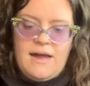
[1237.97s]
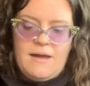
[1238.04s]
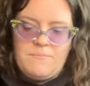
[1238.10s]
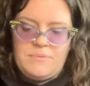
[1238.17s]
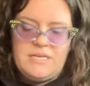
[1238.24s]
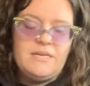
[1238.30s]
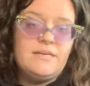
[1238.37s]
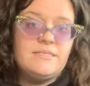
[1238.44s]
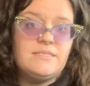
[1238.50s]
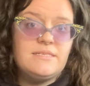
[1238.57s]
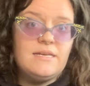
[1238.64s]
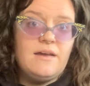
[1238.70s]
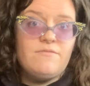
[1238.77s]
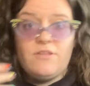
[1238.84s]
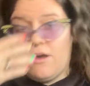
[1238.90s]
because
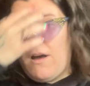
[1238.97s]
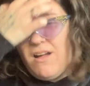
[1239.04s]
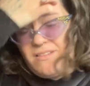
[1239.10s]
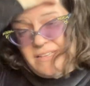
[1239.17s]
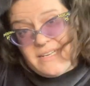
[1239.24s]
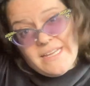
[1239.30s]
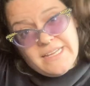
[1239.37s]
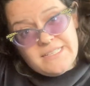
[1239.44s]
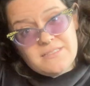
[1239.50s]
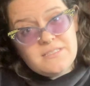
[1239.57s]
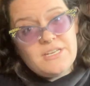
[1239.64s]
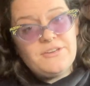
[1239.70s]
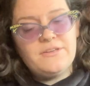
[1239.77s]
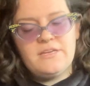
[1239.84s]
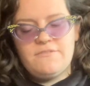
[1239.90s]
of the holidays,
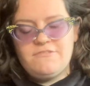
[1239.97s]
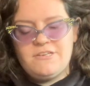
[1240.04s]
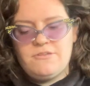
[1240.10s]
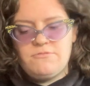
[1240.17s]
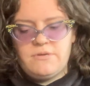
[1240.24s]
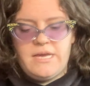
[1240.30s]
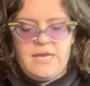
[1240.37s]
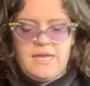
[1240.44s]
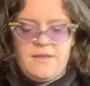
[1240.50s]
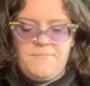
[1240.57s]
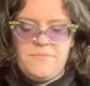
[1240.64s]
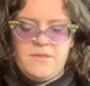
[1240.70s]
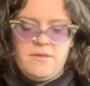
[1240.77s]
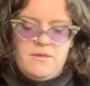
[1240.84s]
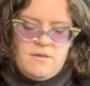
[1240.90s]
they're giving away
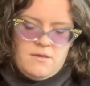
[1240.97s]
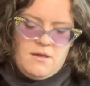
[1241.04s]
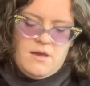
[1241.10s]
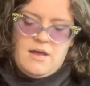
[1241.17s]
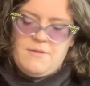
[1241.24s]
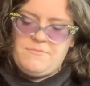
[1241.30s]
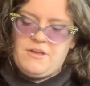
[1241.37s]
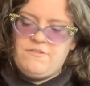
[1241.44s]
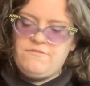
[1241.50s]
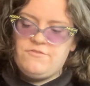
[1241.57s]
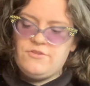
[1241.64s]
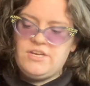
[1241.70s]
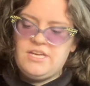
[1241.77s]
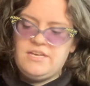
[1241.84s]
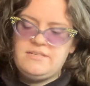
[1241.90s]
a
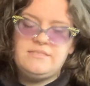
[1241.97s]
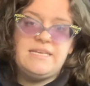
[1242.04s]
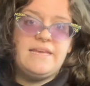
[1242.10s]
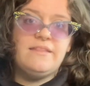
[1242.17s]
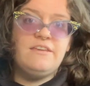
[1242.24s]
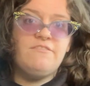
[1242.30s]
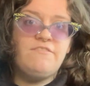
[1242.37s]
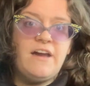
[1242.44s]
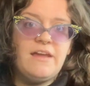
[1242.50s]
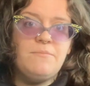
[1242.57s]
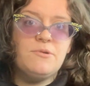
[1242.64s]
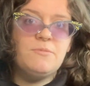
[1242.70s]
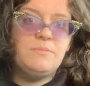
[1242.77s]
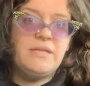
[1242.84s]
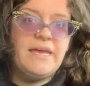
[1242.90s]
free daily
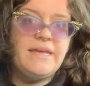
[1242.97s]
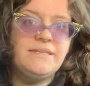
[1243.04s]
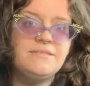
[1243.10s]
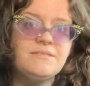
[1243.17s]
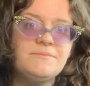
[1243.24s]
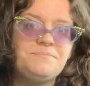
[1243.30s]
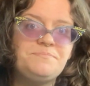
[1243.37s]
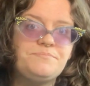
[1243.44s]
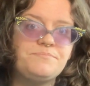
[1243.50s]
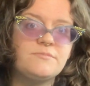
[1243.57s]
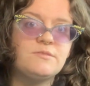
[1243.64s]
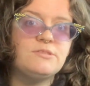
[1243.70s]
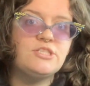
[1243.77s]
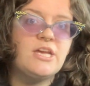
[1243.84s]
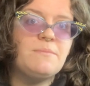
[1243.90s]
fiber blend,
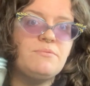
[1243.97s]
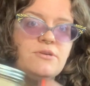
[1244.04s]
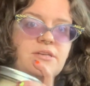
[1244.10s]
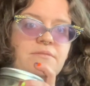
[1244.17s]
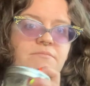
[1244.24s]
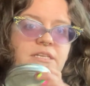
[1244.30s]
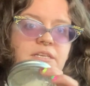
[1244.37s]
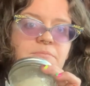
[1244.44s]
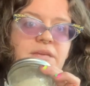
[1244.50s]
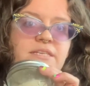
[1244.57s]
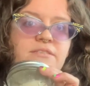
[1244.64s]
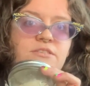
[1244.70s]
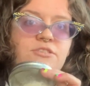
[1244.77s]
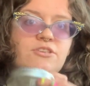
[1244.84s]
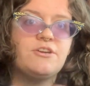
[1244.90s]
which I put in a
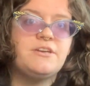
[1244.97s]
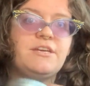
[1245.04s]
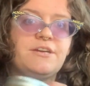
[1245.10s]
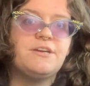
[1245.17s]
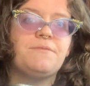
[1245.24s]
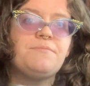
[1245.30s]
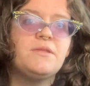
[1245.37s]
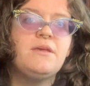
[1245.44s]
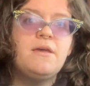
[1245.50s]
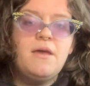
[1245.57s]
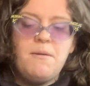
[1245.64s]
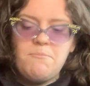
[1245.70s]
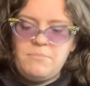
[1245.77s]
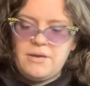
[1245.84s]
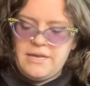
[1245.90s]
mason jar here.
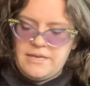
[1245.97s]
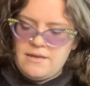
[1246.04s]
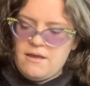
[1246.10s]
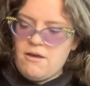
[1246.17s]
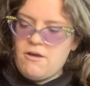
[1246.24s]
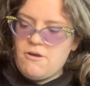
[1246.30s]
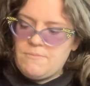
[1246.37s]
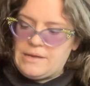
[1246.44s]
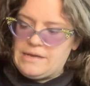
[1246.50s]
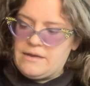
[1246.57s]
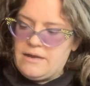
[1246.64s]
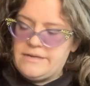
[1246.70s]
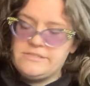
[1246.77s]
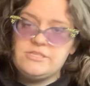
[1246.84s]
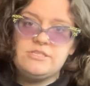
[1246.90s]
But oh my
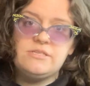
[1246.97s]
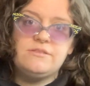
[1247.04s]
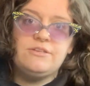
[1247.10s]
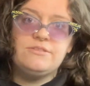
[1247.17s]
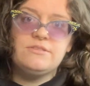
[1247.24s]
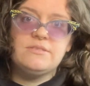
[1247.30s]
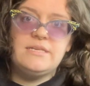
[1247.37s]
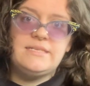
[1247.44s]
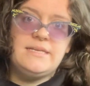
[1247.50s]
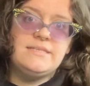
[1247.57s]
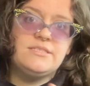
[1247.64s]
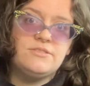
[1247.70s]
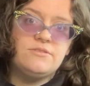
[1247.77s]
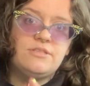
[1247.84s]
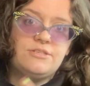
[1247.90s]
gosh,
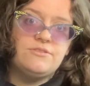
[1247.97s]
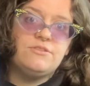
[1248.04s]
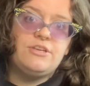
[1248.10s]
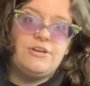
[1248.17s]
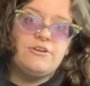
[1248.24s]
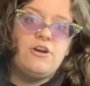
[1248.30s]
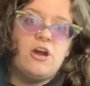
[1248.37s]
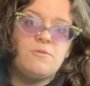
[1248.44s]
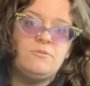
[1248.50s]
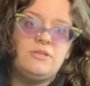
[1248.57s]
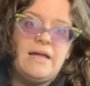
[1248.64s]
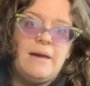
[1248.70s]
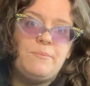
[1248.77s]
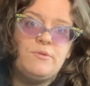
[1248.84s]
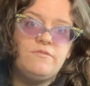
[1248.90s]
it's their
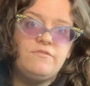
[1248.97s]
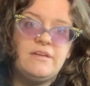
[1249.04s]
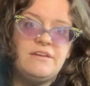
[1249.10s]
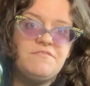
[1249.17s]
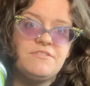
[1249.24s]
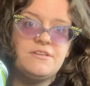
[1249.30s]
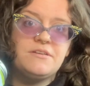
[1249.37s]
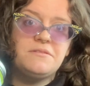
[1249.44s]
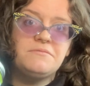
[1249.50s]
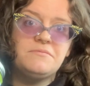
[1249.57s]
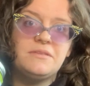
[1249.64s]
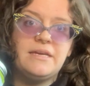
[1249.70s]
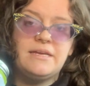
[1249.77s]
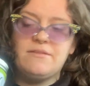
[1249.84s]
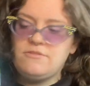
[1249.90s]
caramel apple flavor.
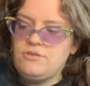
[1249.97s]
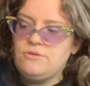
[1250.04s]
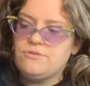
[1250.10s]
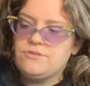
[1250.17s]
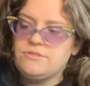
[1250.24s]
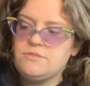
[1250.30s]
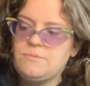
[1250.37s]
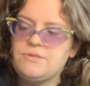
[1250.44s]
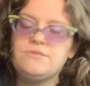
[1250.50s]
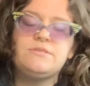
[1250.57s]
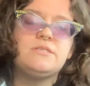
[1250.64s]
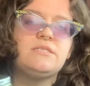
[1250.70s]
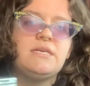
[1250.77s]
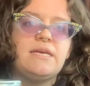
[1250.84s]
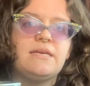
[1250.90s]
Like, you're supposed
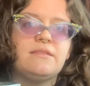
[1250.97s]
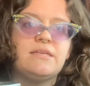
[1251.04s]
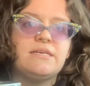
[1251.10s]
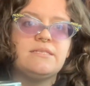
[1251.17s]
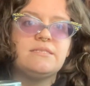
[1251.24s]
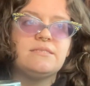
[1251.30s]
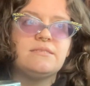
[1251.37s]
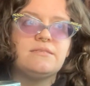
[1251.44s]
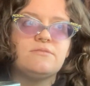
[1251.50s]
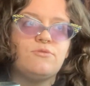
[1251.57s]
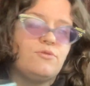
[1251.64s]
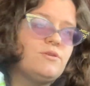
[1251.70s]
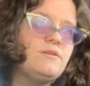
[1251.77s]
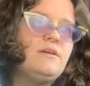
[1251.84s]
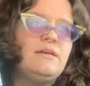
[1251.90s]
to take this,
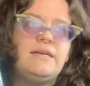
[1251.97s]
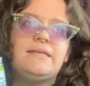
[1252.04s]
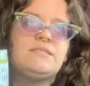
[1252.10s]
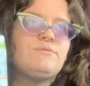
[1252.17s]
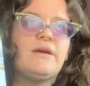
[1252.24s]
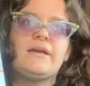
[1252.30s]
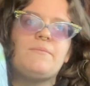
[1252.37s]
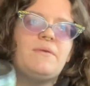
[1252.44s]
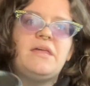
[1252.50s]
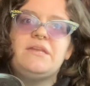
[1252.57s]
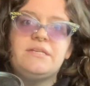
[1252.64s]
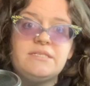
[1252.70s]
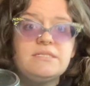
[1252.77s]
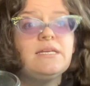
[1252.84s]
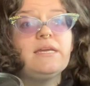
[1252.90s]
or it's
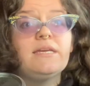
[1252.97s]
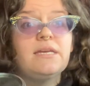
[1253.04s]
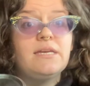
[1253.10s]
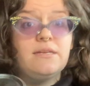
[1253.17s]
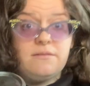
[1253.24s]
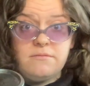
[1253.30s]
recommended to take it